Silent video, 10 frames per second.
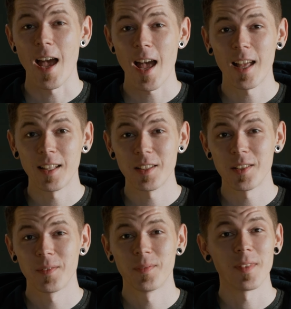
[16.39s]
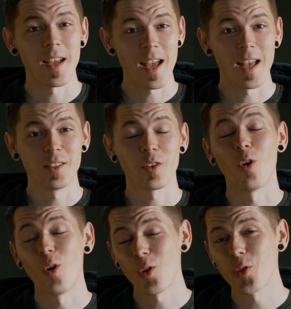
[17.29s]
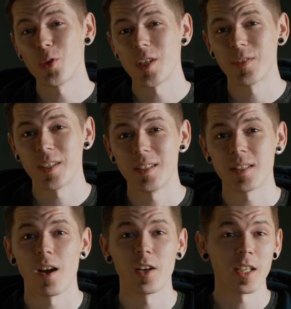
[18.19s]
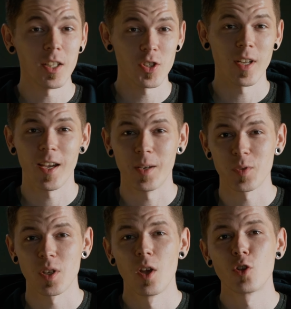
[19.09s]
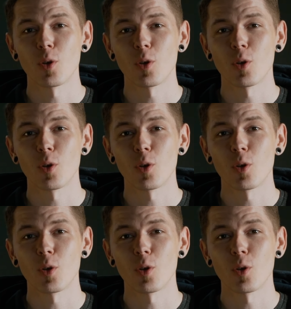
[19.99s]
And all 3 of these are kitchen items.